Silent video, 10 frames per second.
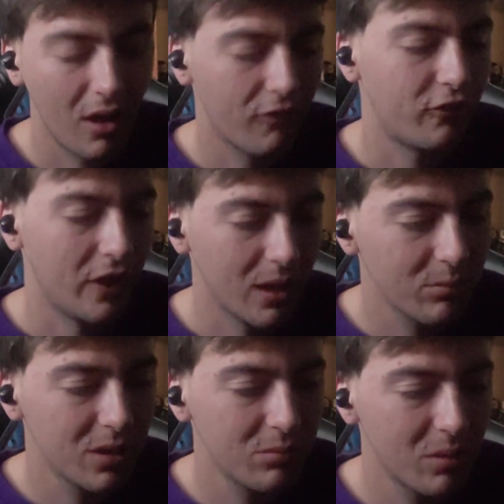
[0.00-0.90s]
a
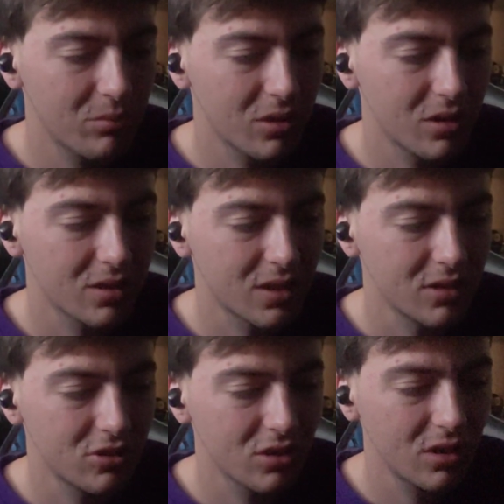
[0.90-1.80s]
family member,
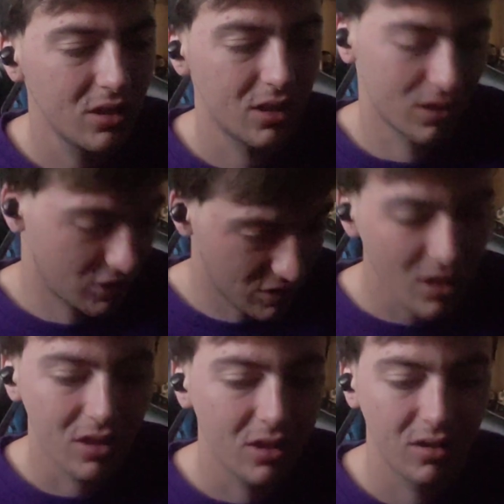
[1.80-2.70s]
essentially, like
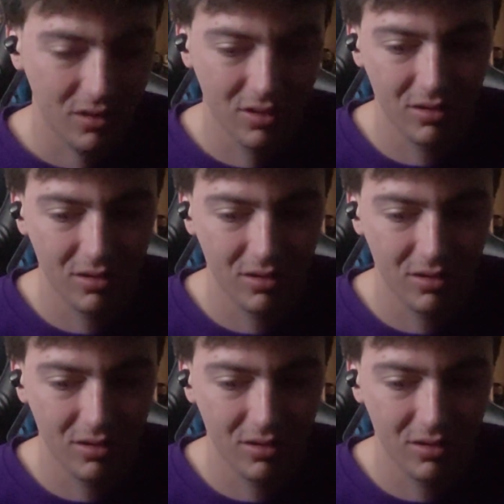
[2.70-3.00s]
shit.